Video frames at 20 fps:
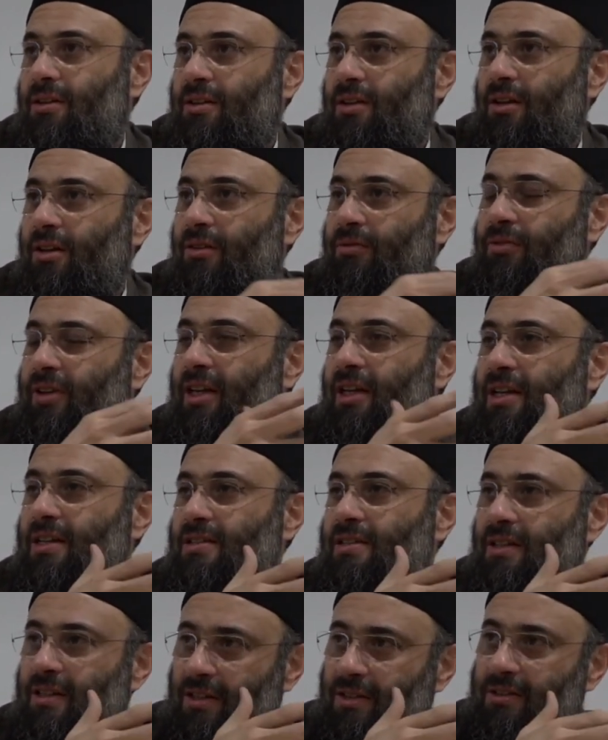
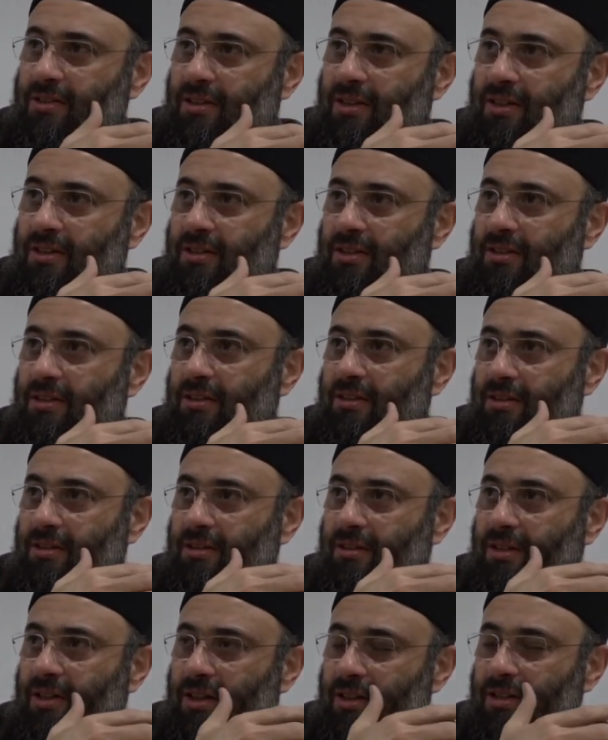feelings and internal
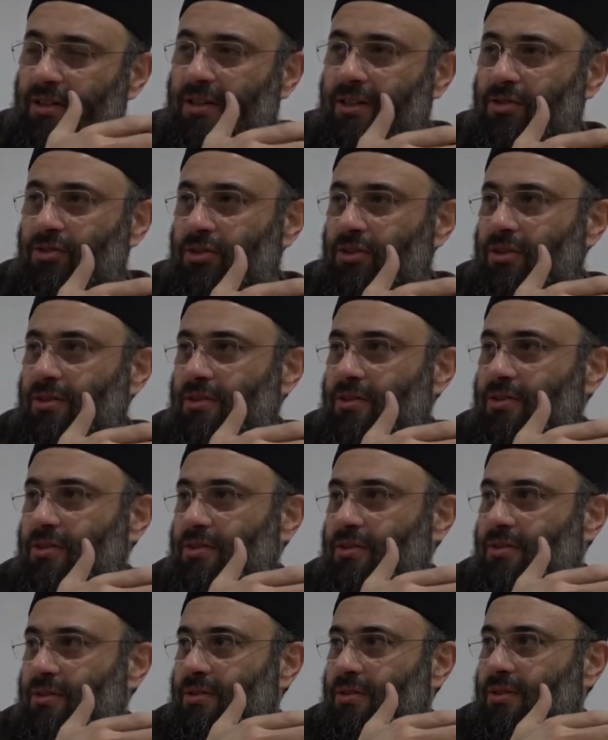
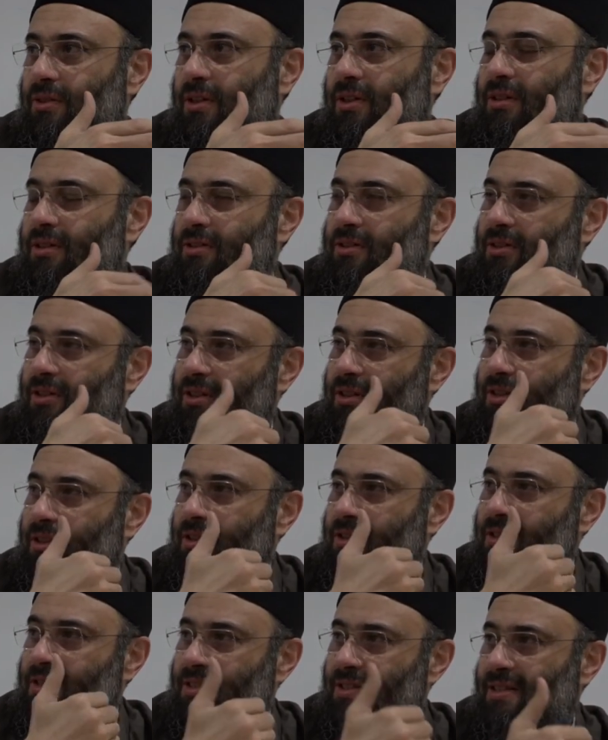conditions,
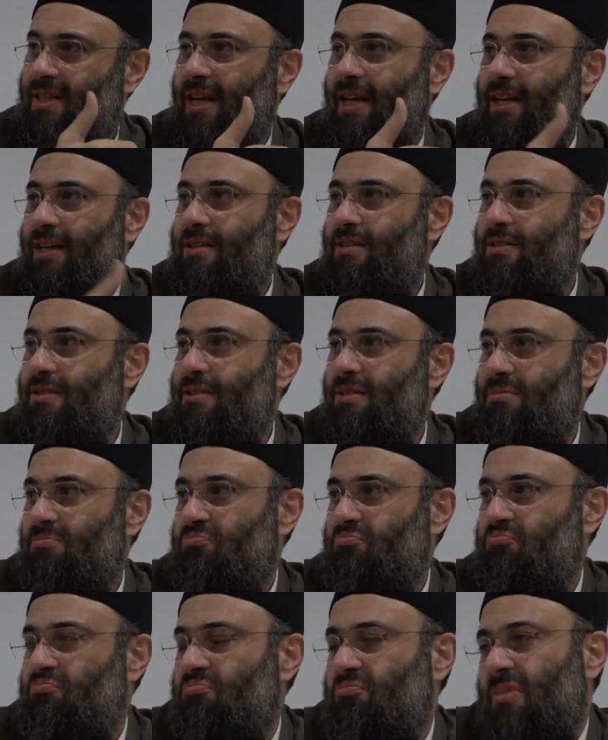internal states
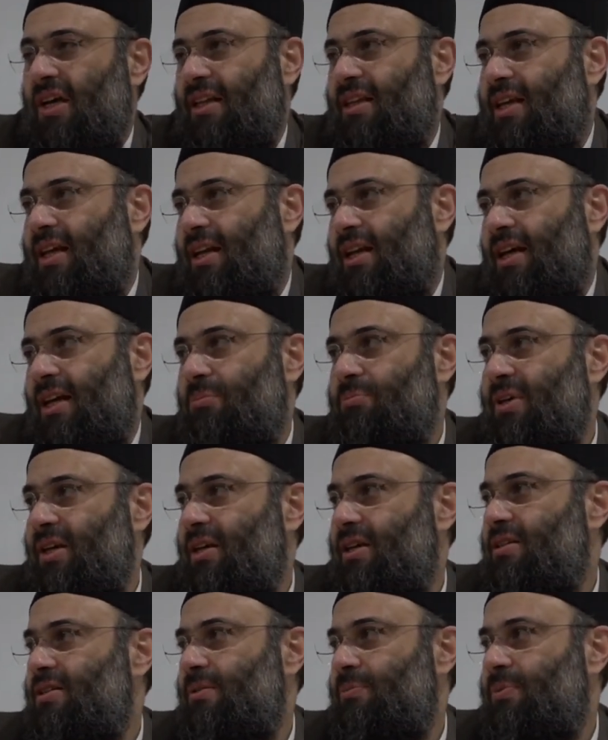that cannot be
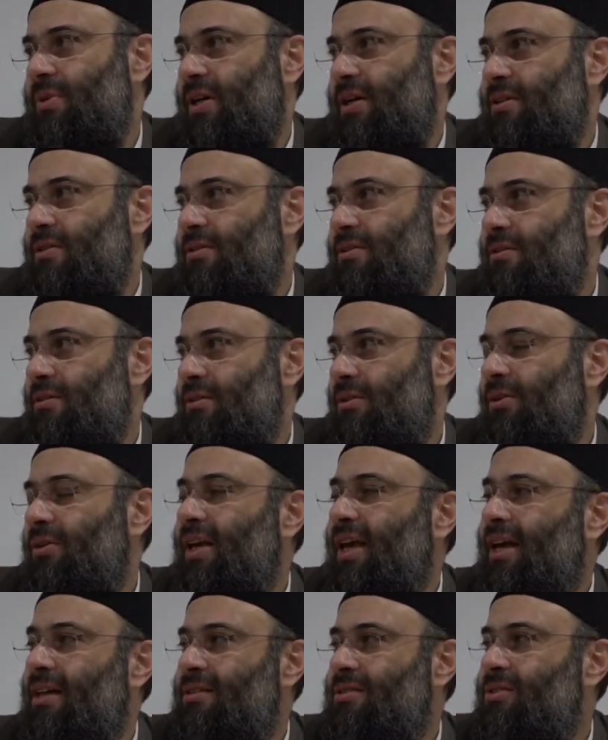expressed. You
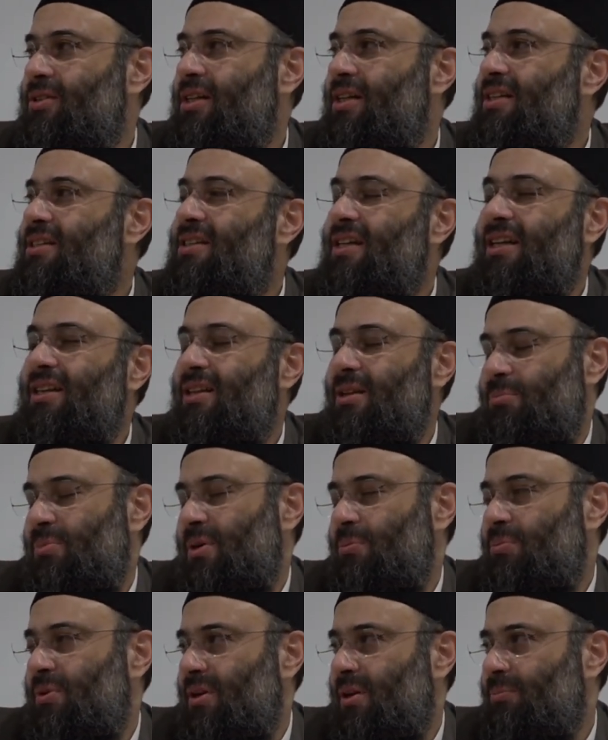can't really tell the
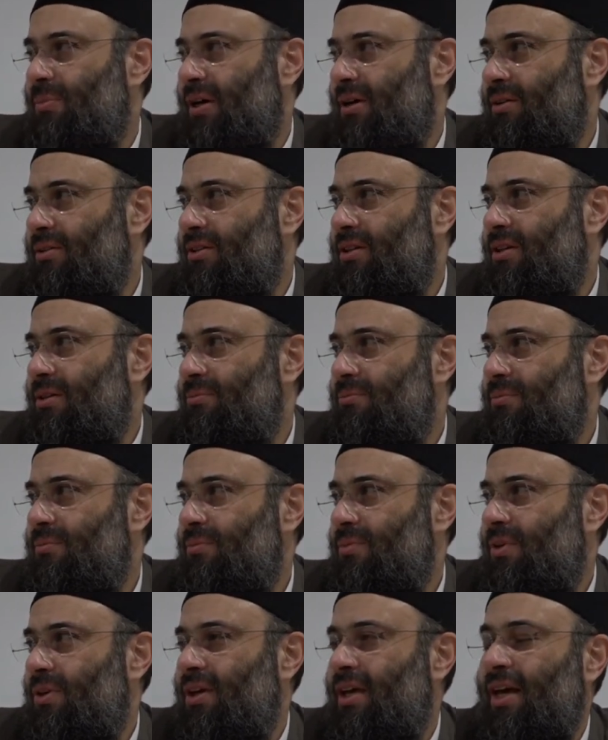people about them.
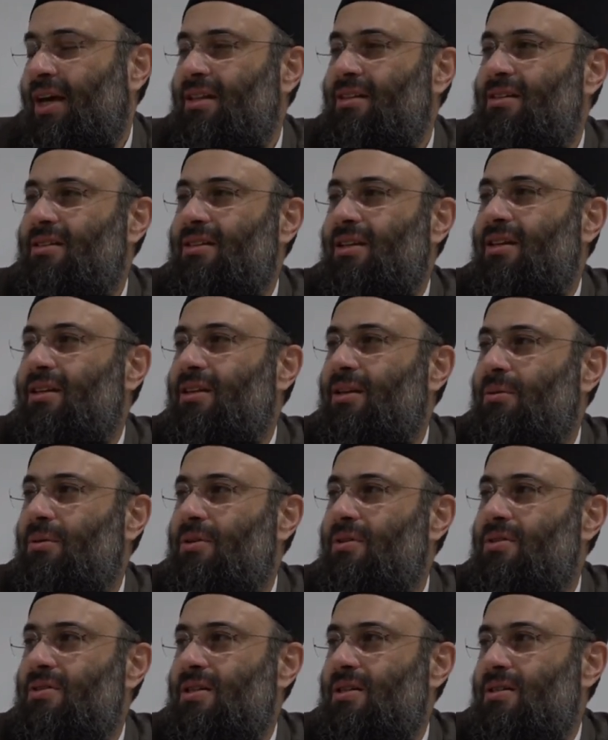You can't tell
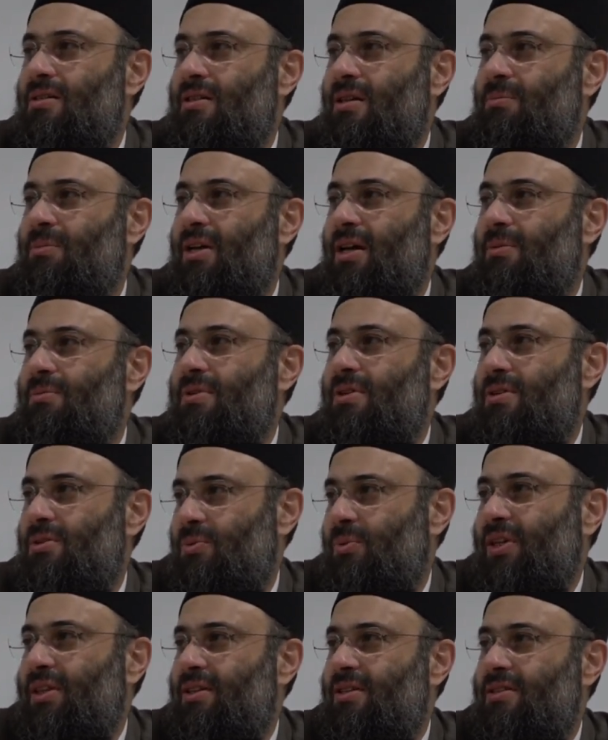sometimes the
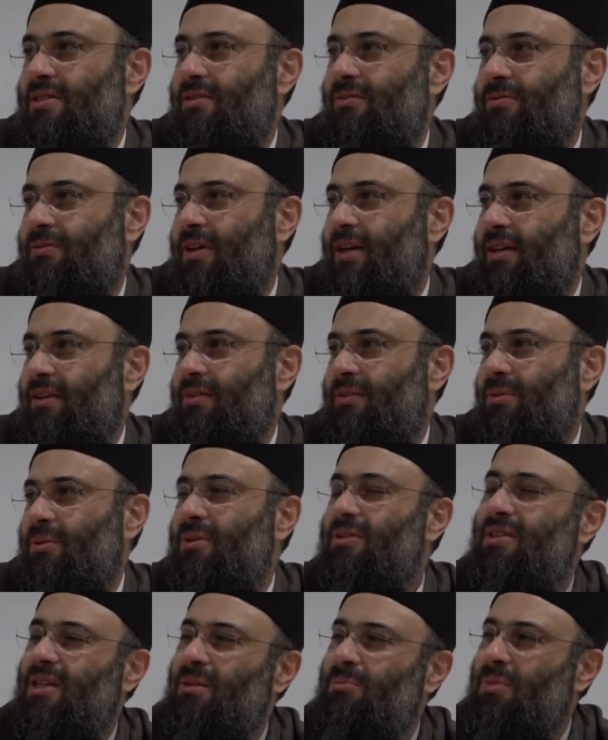sweetness of faith. Well,
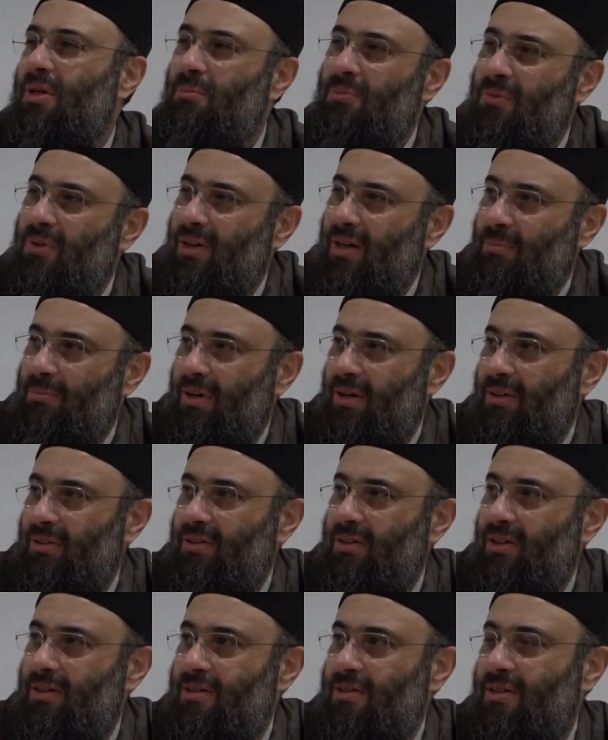tell me more
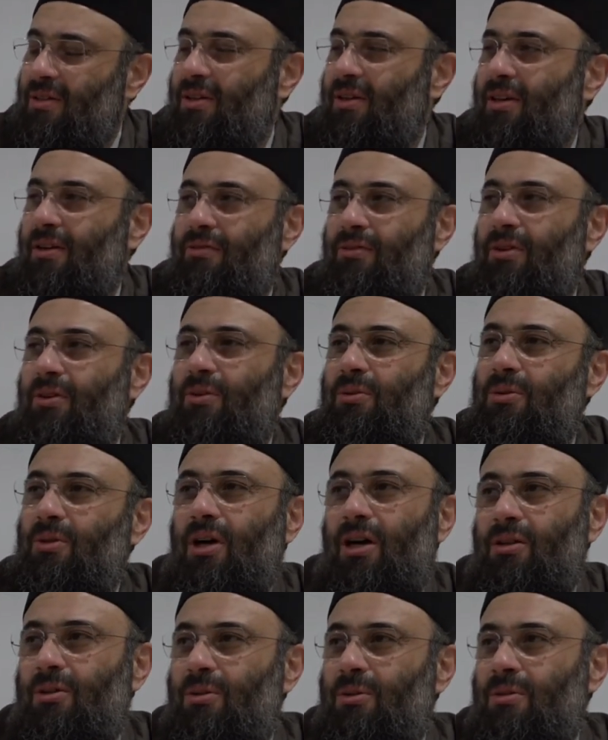about this. If you
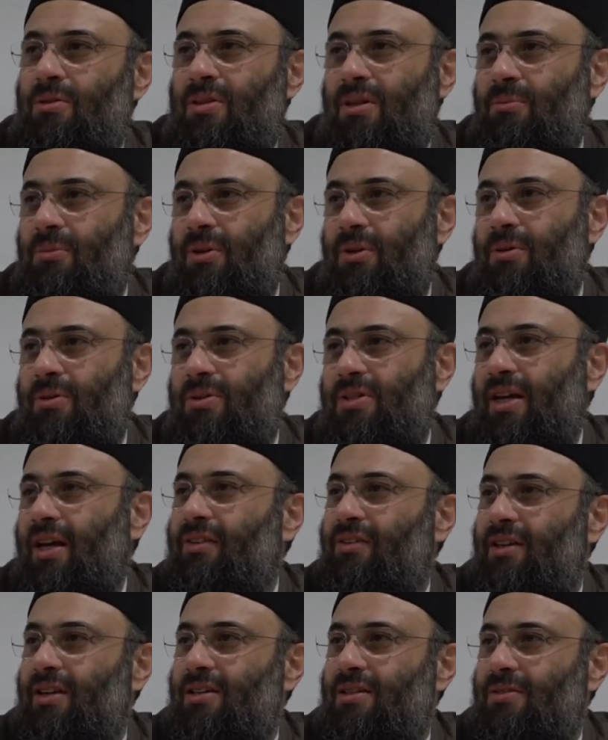talk to someone who is
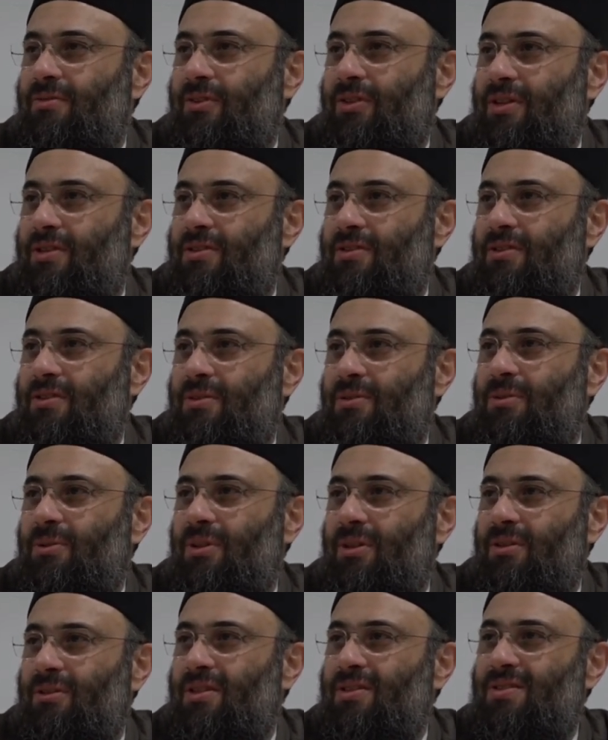atheist, for instance,
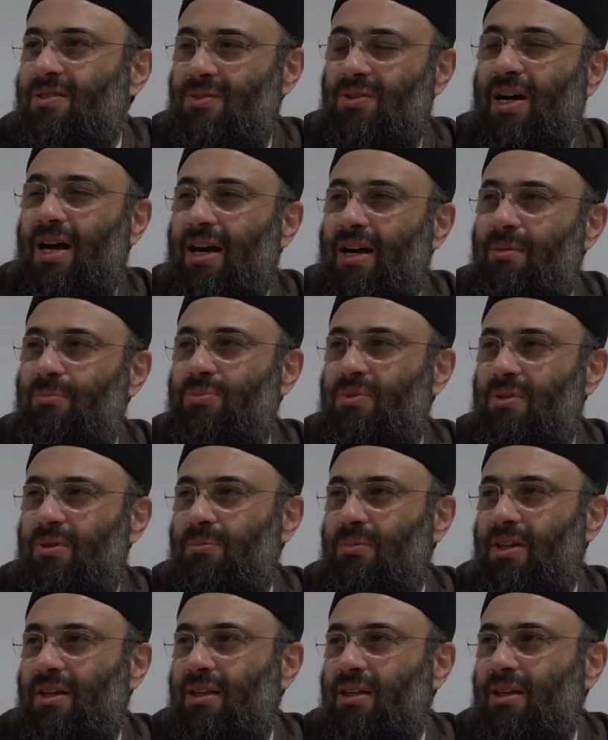well, describe to
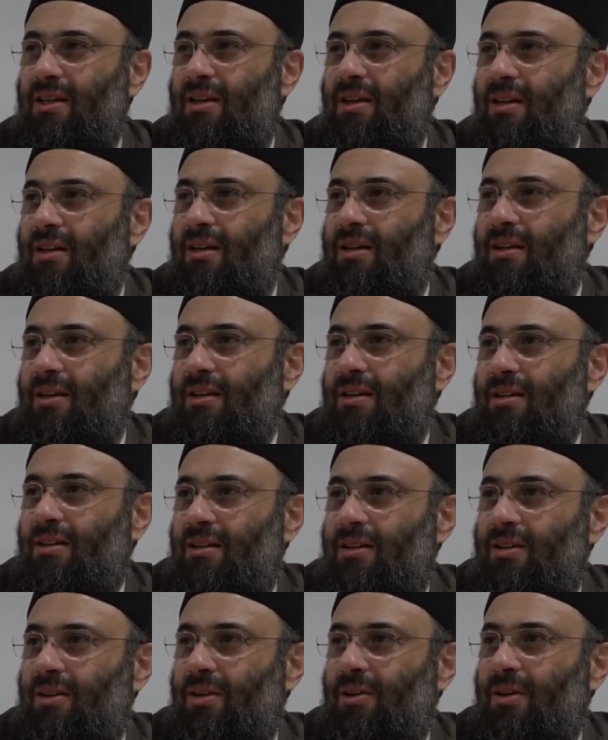me,
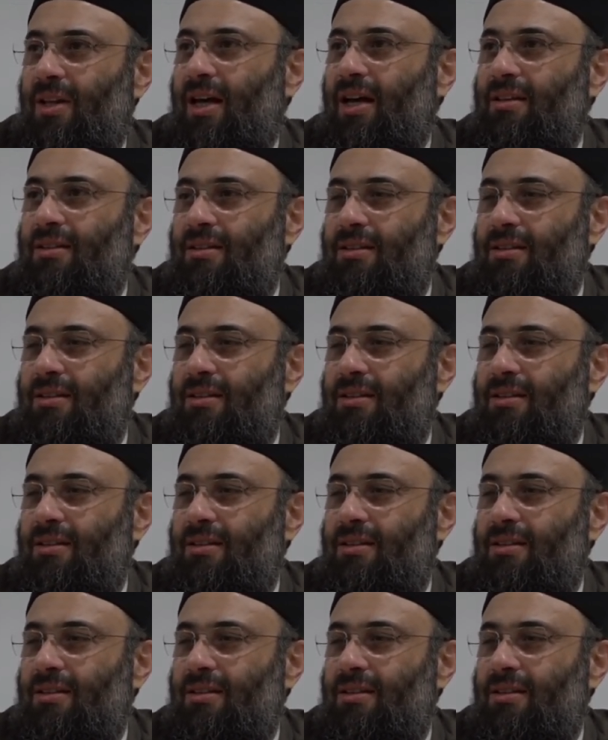that